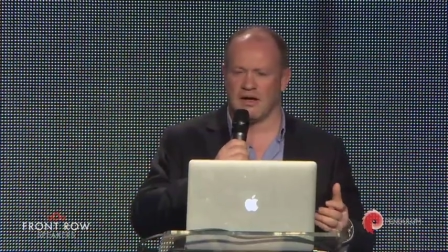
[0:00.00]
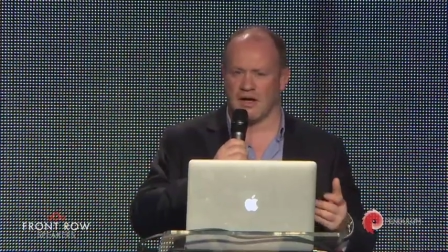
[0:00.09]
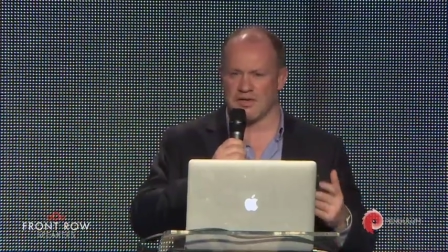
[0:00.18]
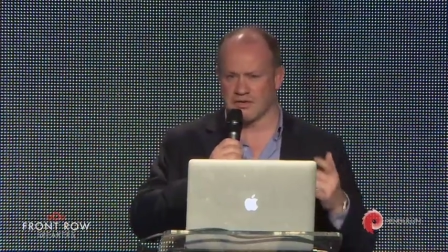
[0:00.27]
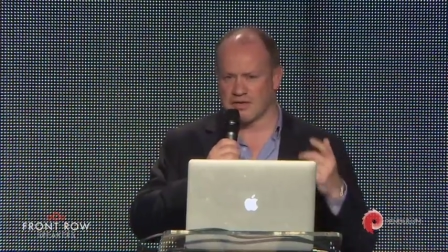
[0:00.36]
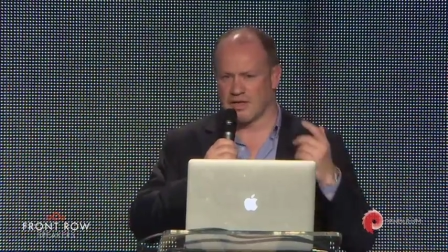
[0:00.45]

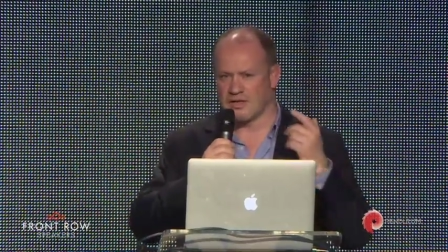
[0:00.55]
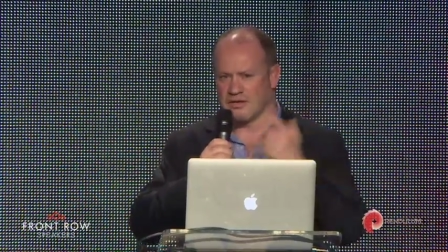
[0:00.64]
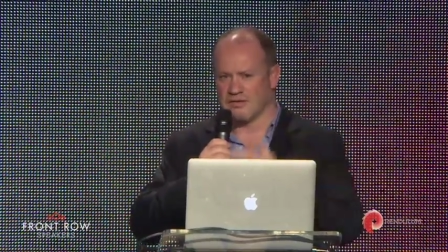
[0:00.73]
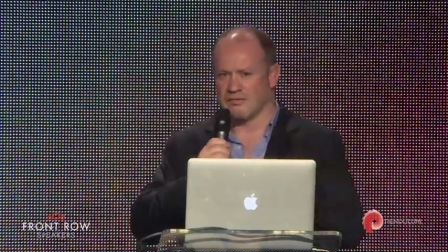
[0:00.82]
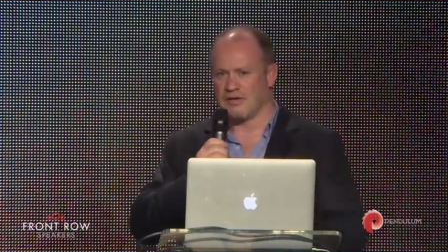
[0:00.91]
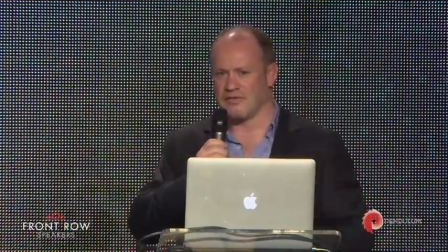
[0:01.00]
I'd just like
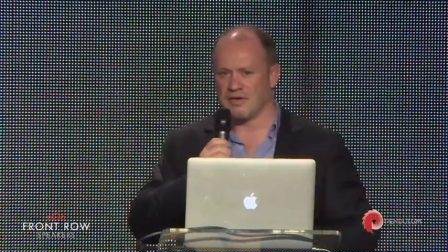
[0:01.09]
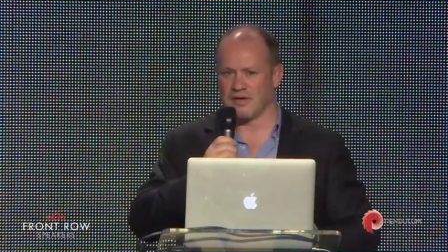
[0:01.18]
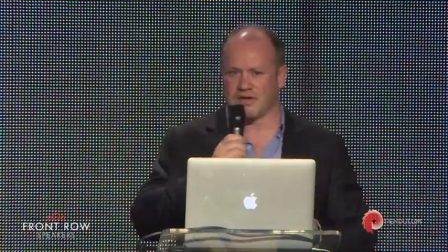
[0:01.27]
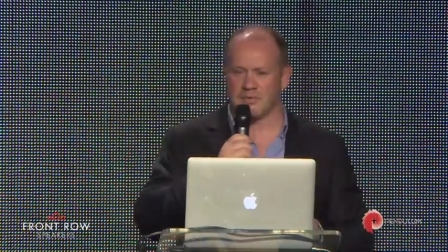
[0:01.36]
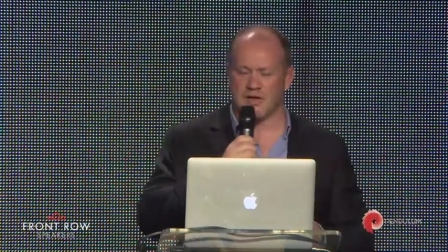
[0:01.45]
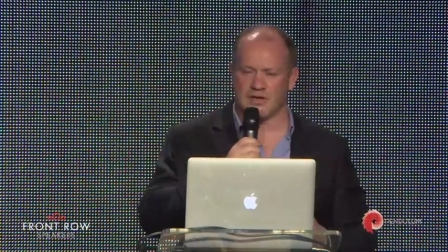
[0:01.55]
to give you
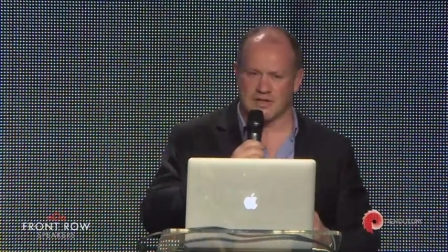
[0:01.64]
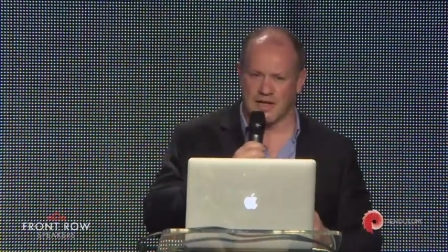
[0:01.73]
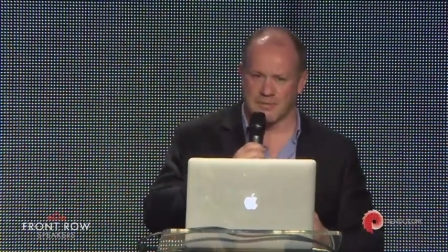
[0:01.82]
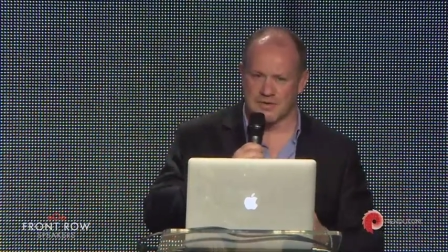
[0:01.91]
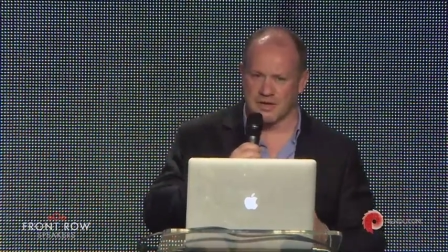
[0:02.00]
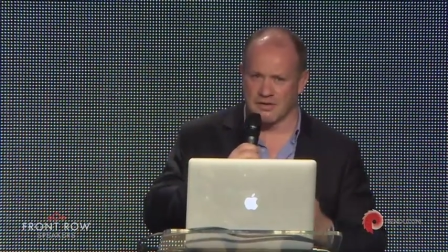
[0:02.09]
a small
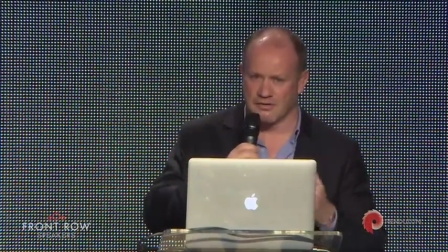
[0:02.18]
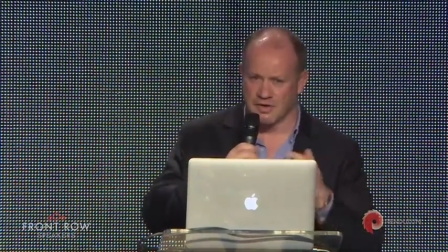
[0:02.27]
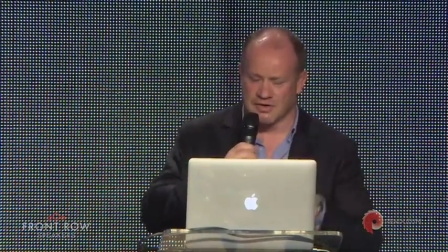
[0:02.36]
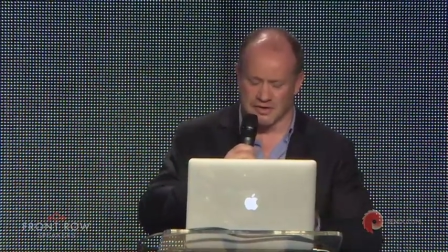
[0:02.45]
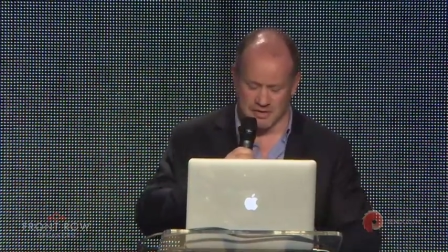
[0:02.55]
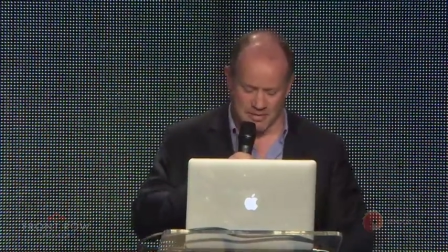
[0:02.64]
snapshot of
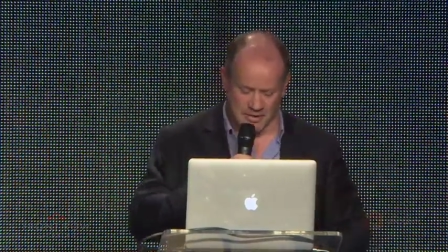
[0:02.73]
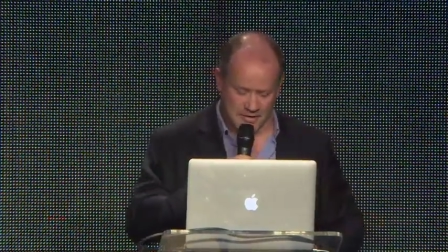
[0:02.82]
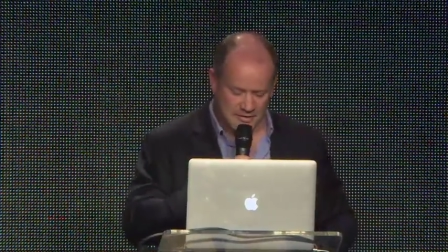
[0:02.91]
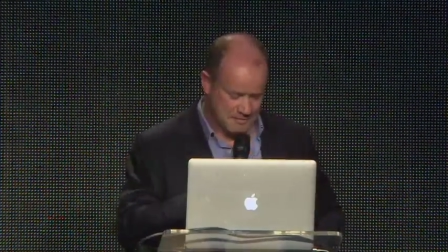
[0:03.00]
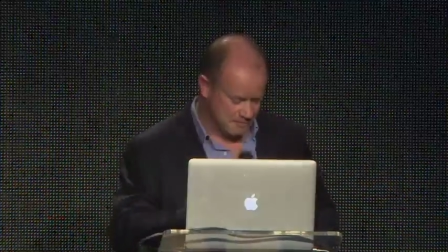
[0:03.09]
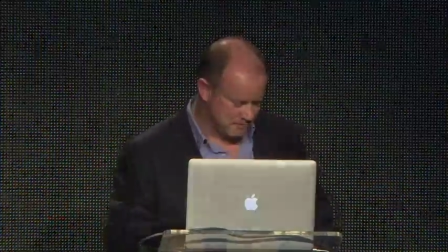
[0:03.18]
what to expect.